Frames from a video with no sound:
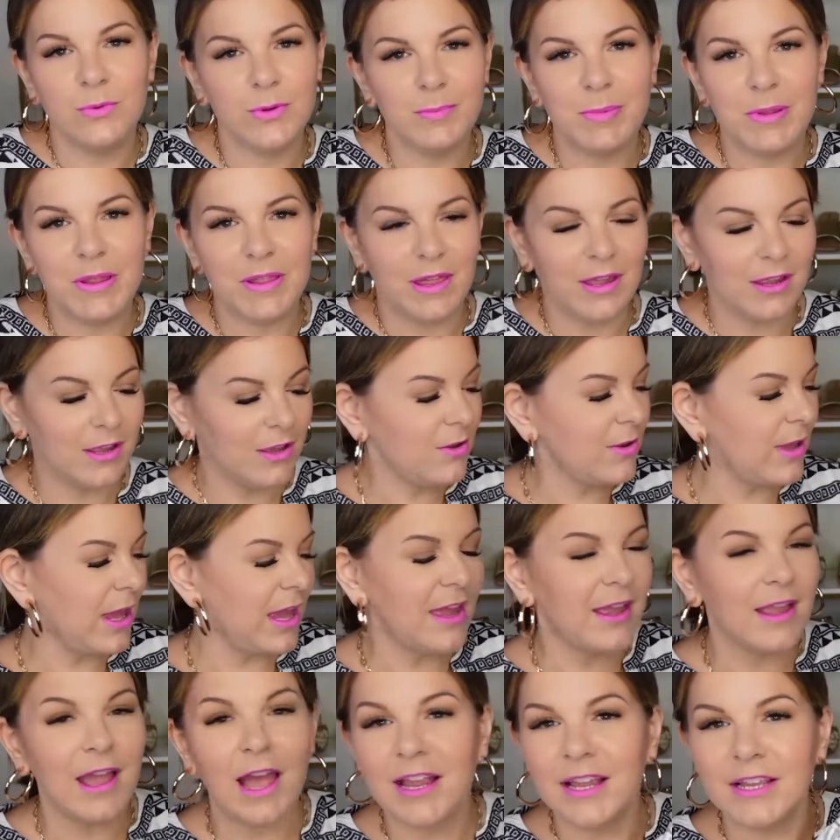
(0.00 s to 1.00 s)
would be like,
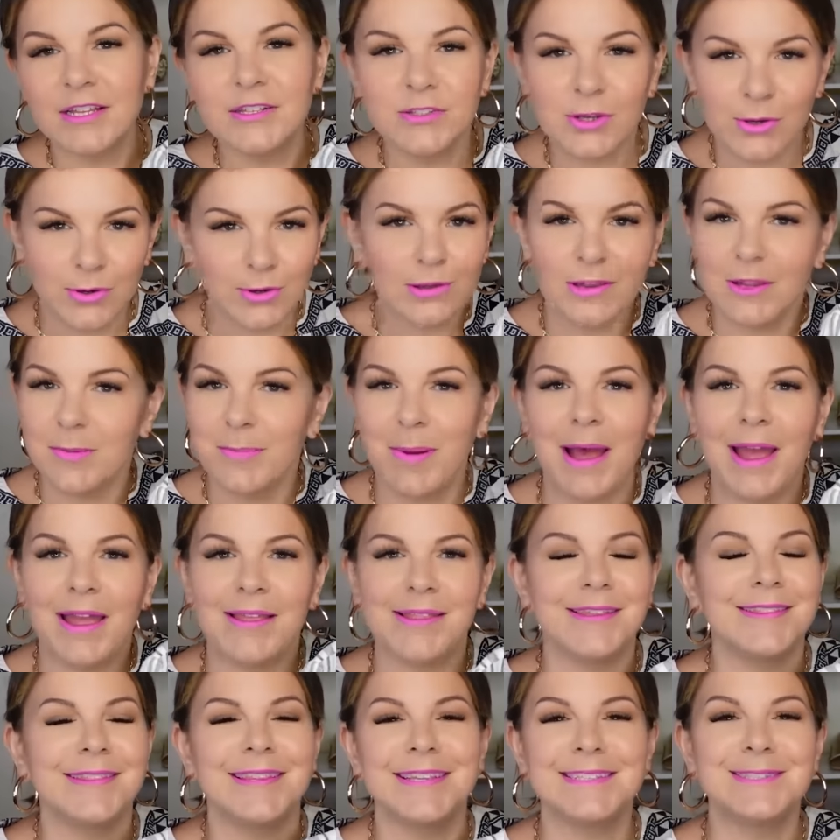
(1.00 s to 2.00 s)
okay, I can totally buy
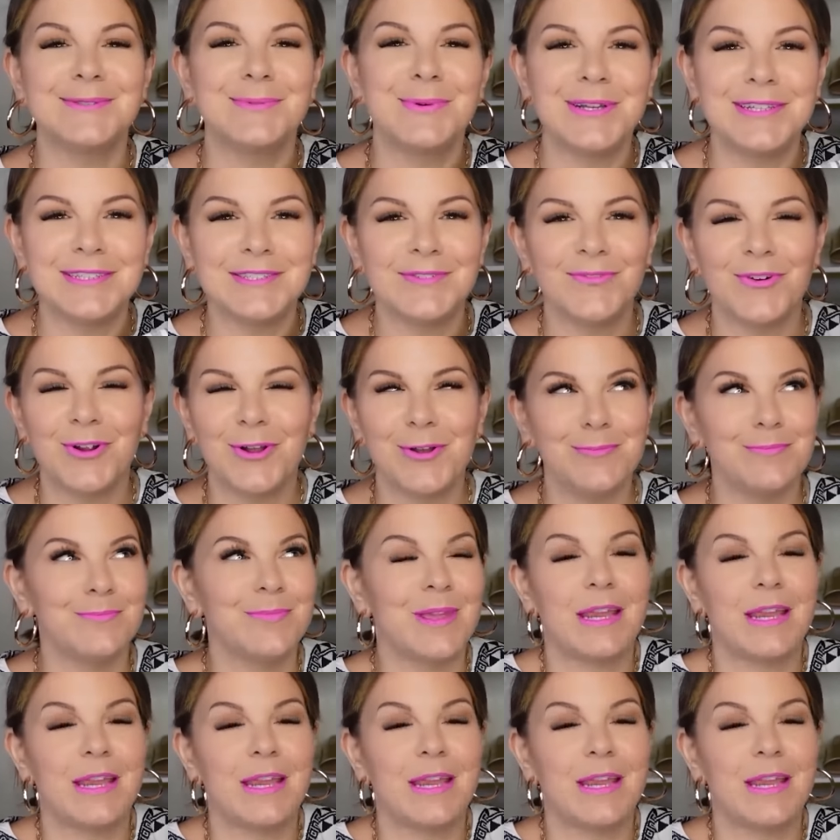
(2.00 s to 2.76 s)
that this was from